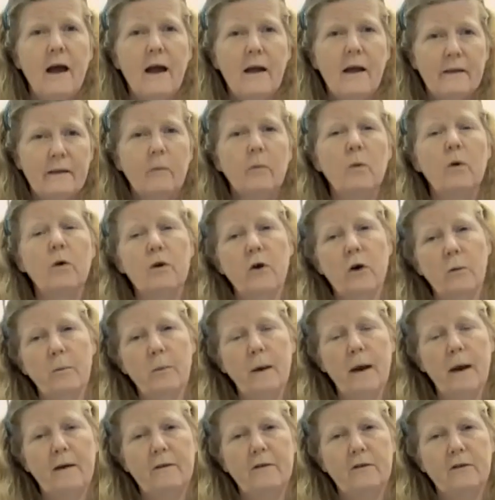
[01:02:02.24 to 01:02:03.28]
and then we'll go
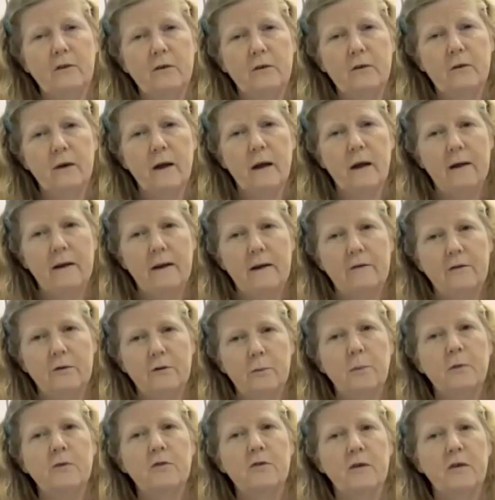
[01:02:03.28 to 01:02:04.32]
back to any
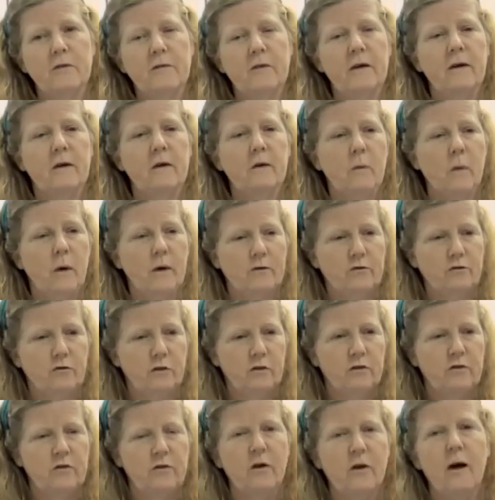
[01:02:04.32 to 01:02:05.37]
specific
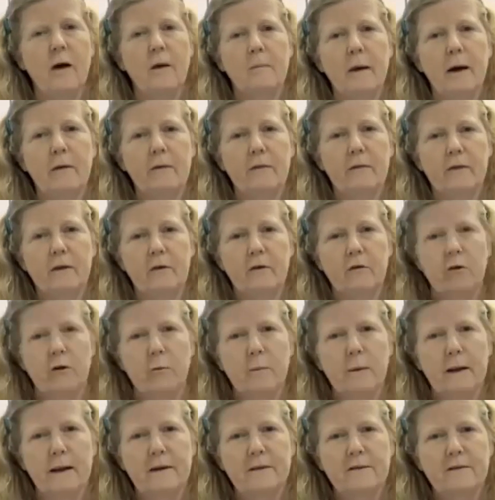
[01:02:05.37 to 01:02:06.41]
questions about the
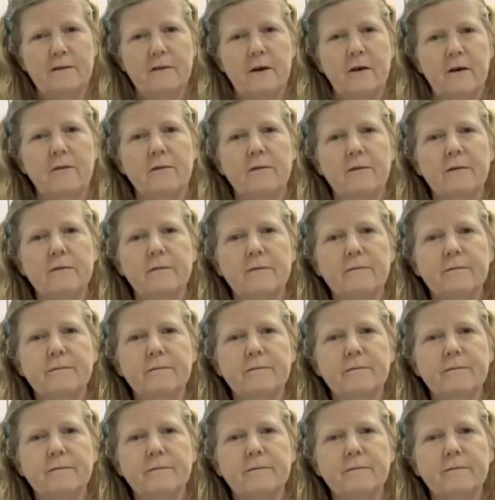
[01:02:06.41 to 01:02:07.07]
grooming itself.